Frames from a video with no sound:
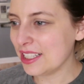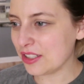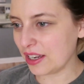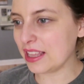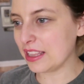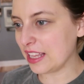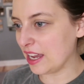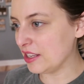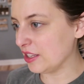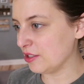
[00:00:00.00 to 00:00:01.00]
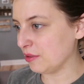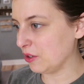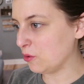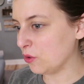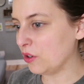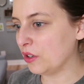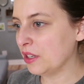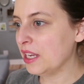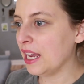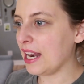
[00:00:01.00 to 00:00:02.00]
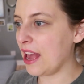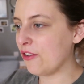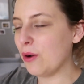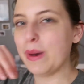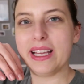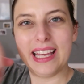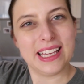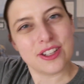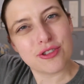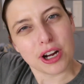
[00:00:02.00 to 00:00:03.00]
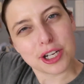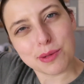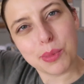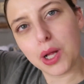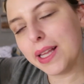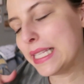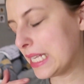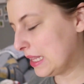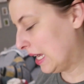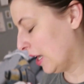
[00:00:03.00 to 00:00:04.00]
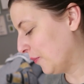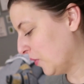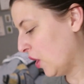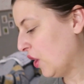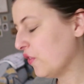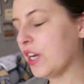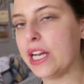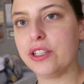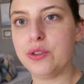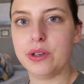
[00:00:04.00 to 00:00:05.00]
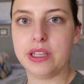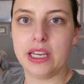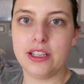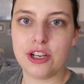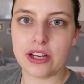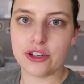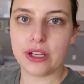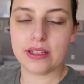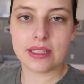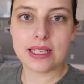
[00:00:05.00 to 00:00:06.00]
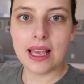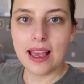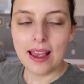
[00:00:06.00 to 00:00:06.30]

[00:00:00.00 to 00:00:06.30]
So I thought that is really cool. And I have all my like instruction booklets in there for how to do all the injections.